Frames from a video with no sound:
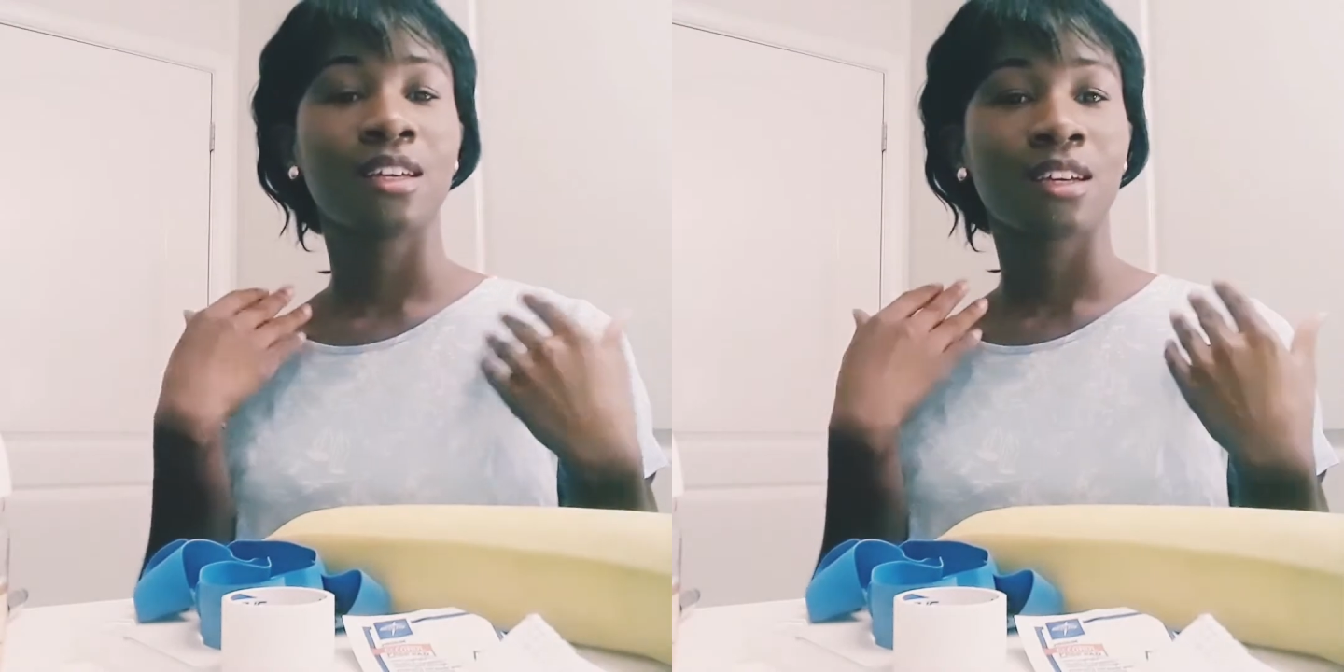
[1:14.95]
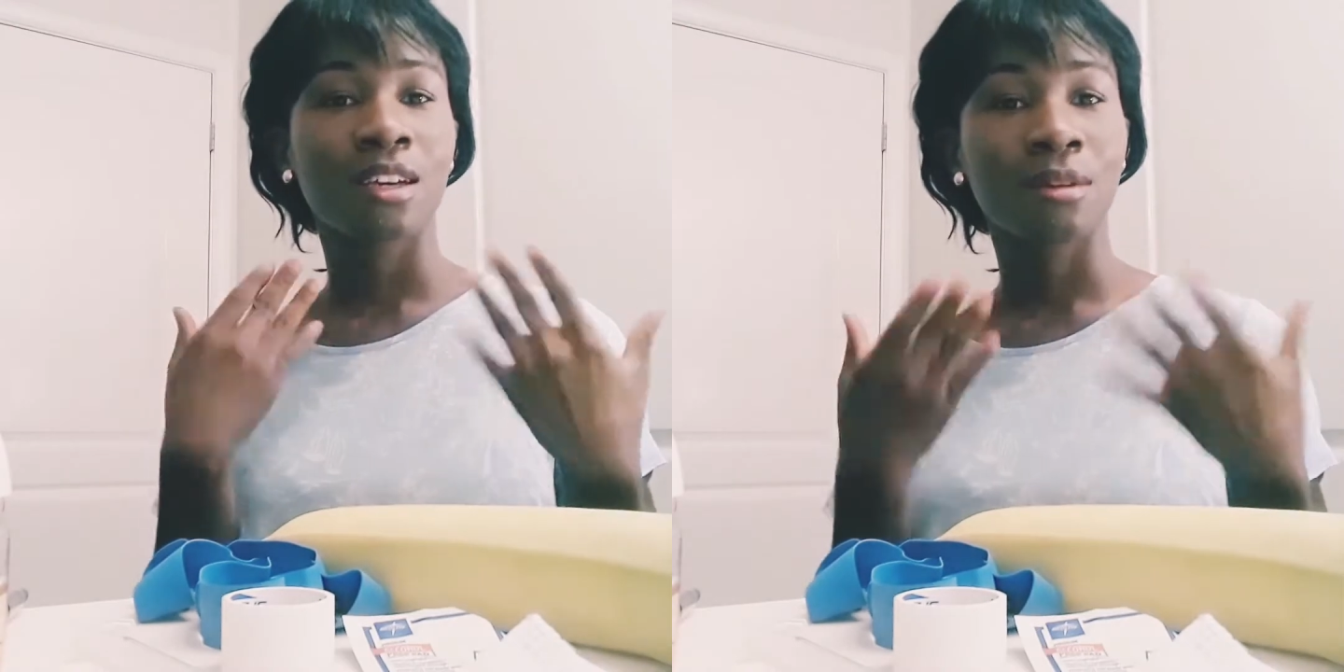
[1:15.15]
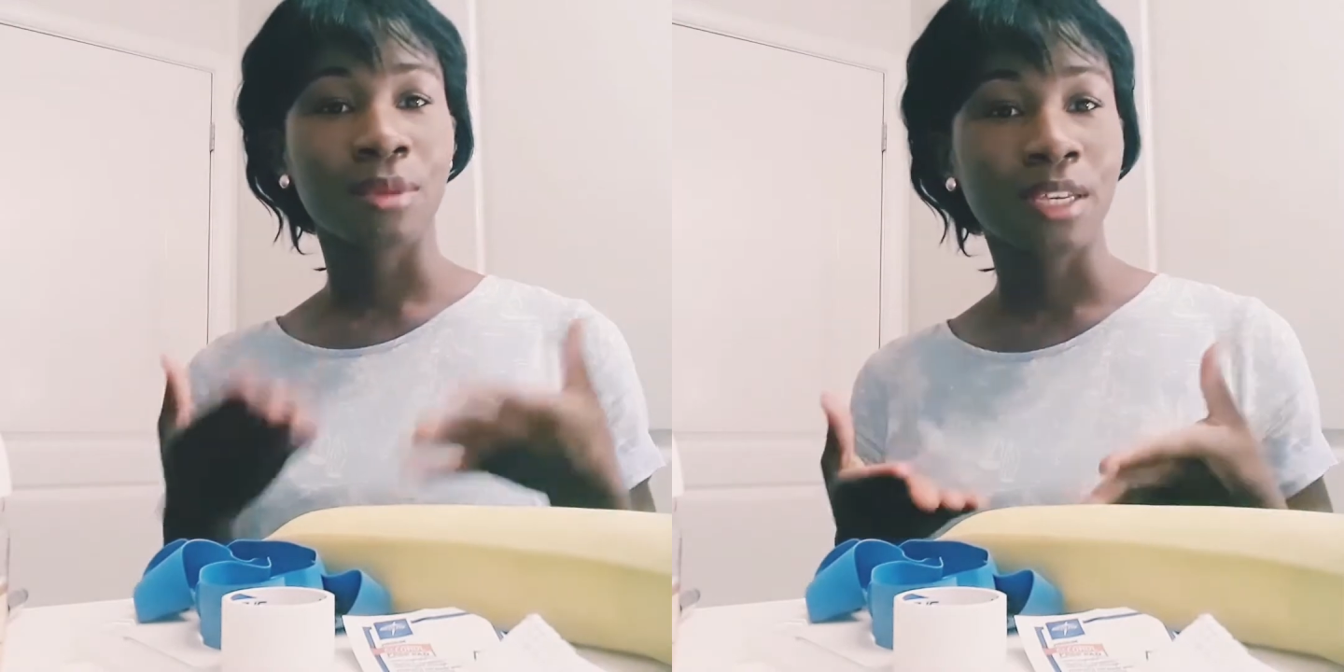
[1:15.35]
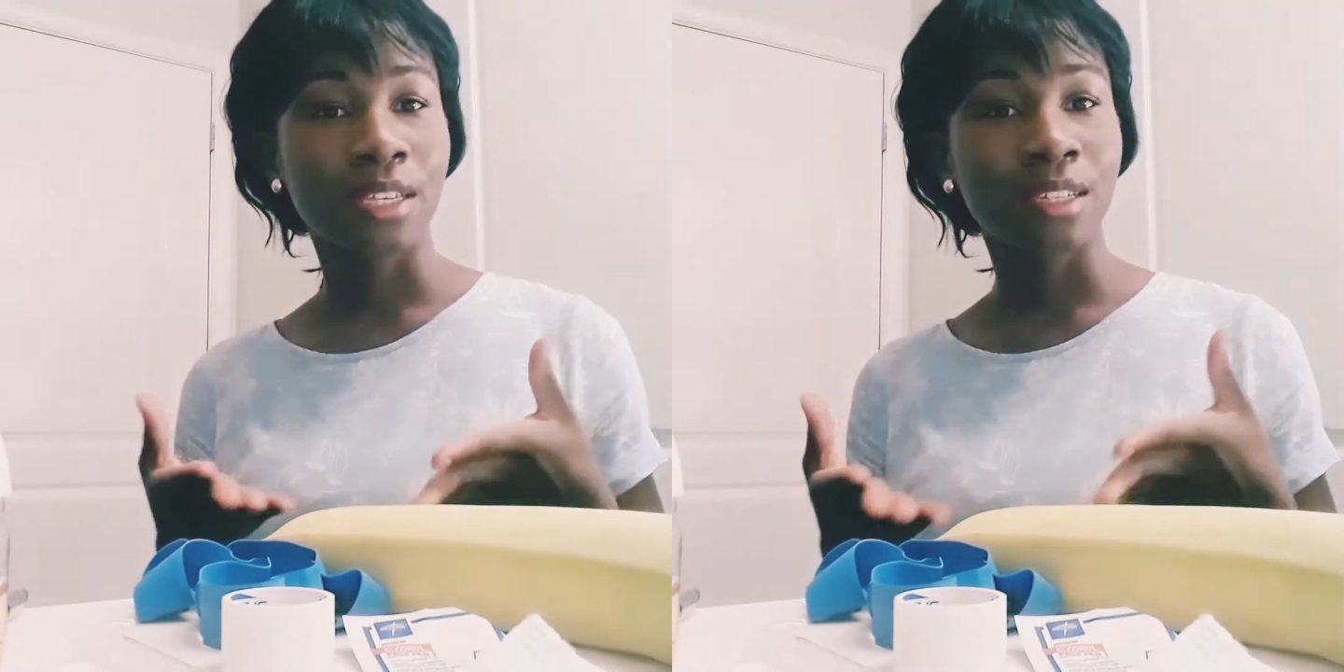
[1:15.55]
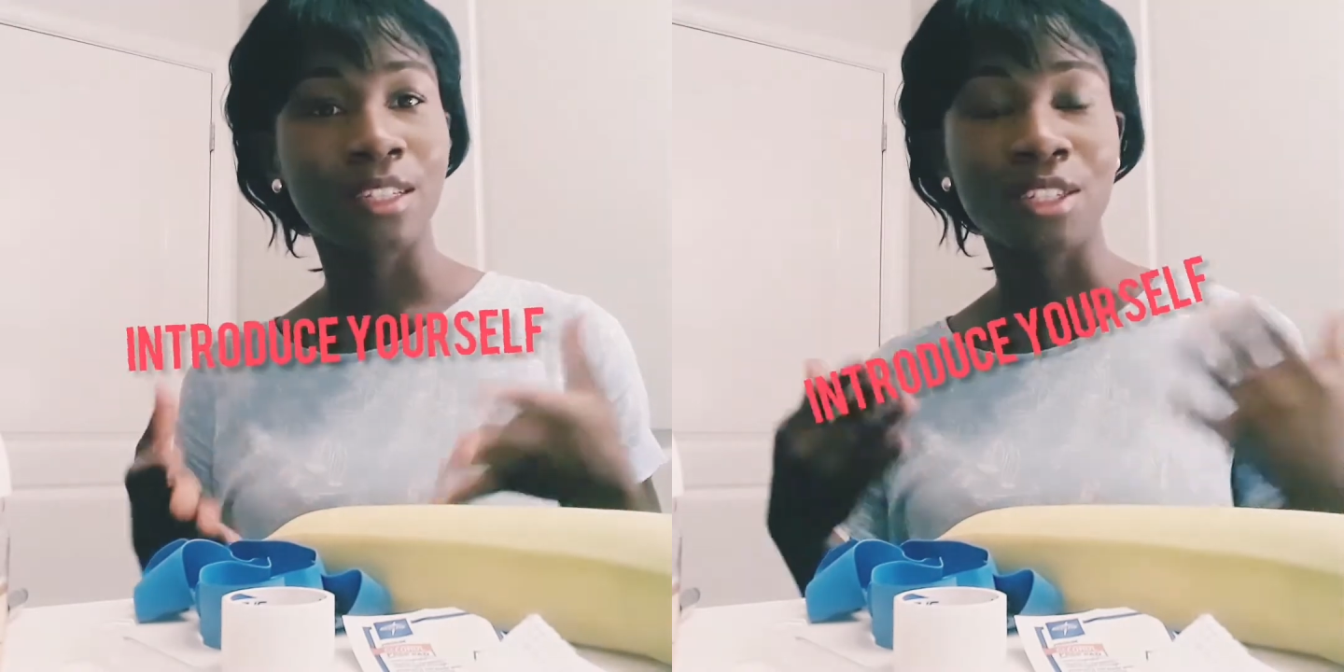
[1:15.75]
come
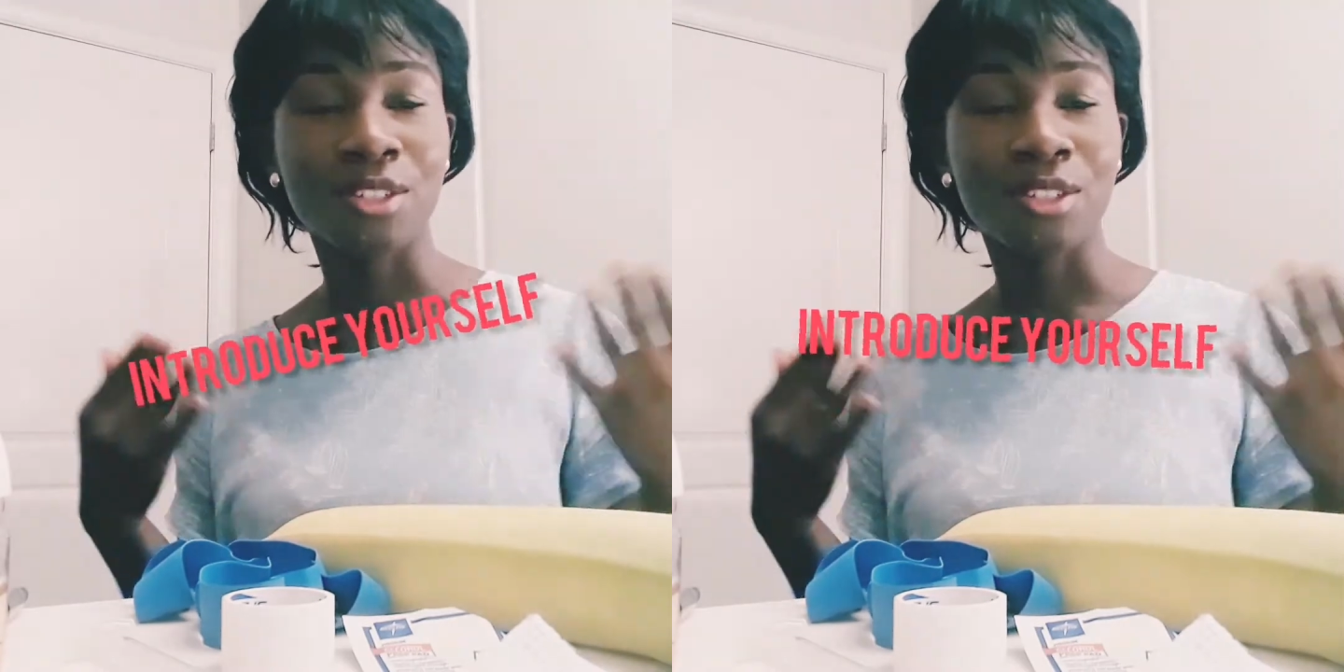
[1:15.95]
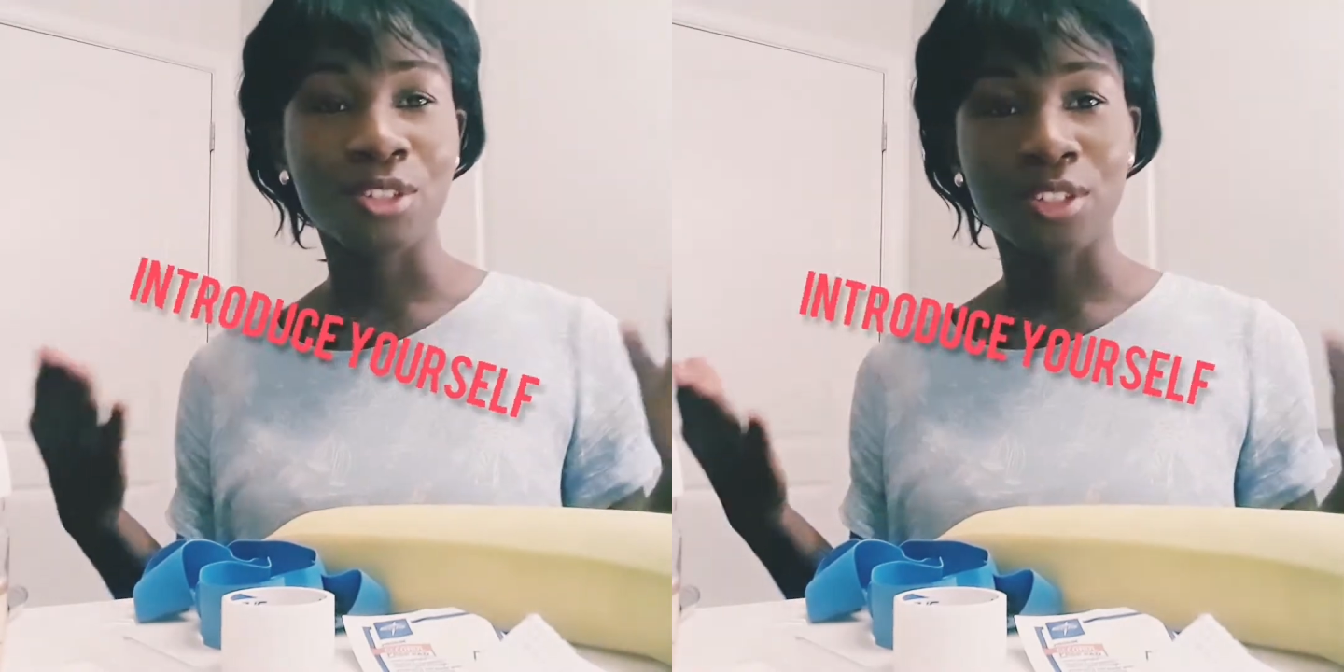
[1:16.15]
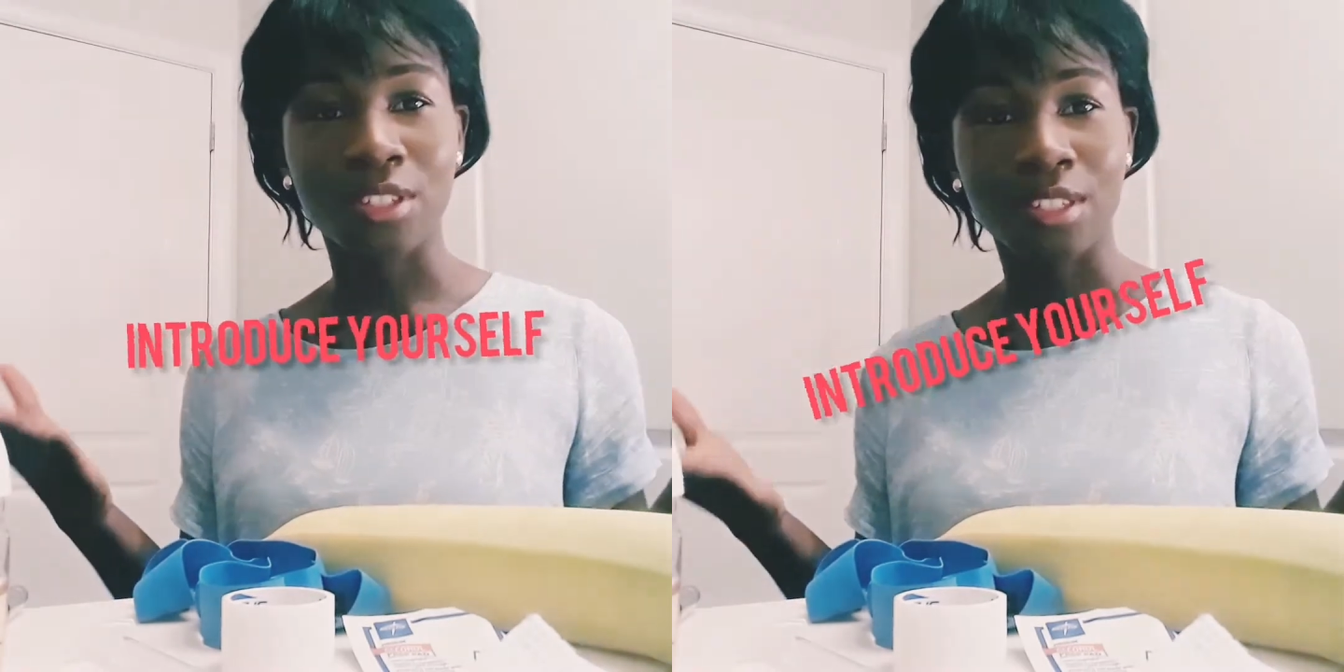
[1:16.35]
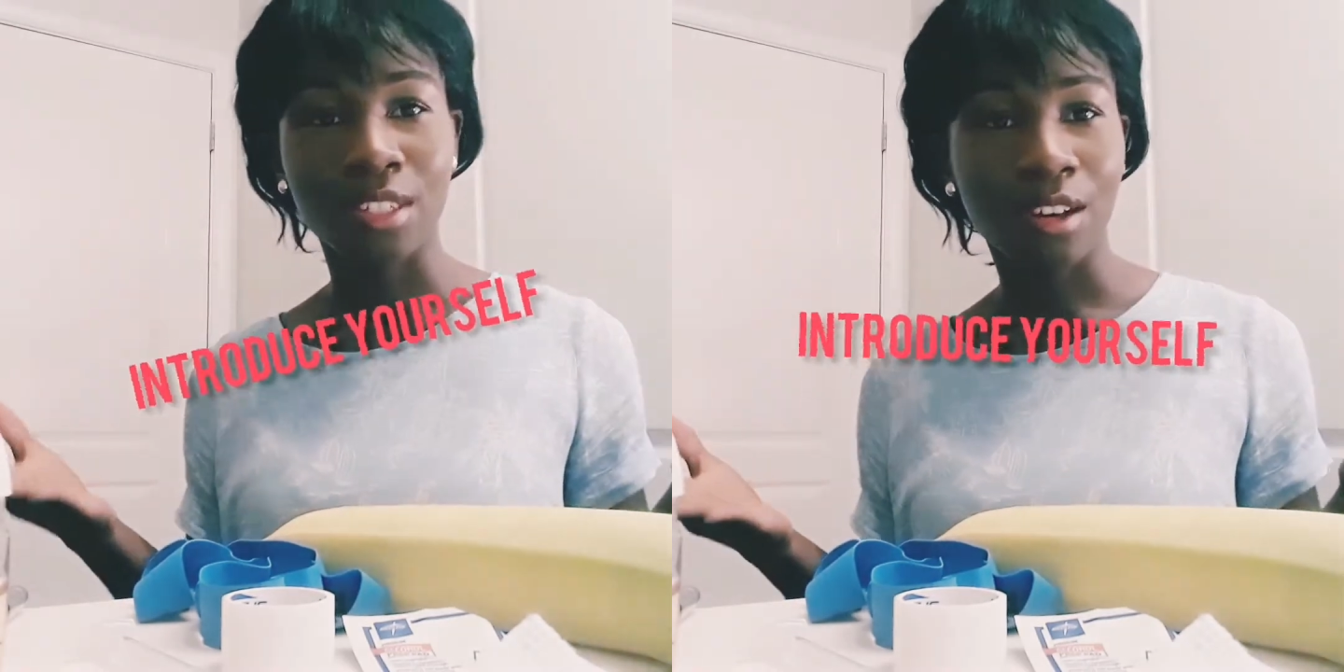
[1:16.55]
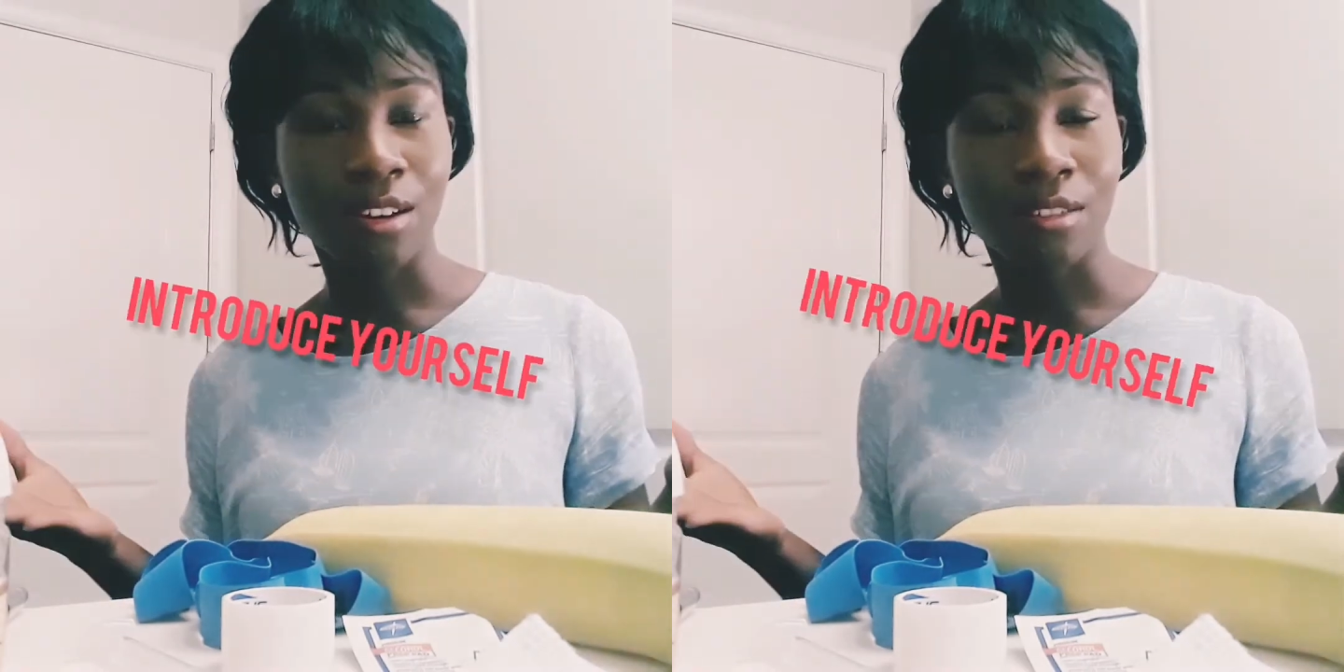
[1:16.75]
in, introduce
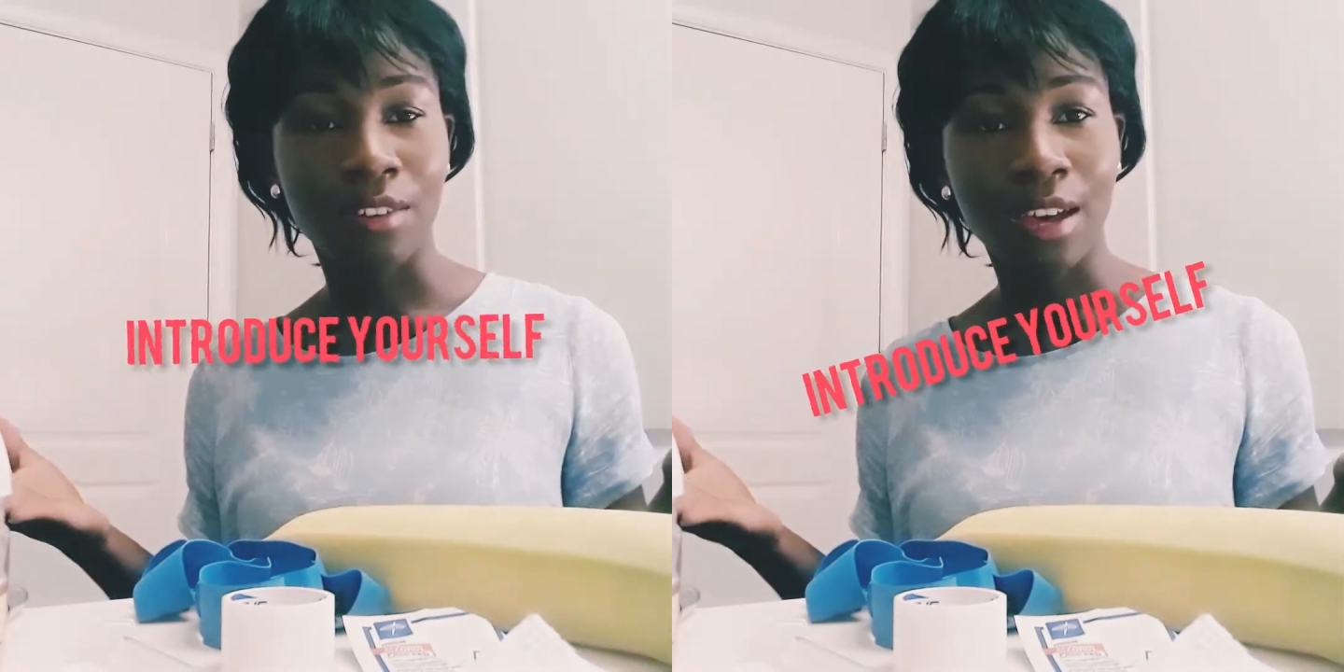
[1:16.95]
yourself.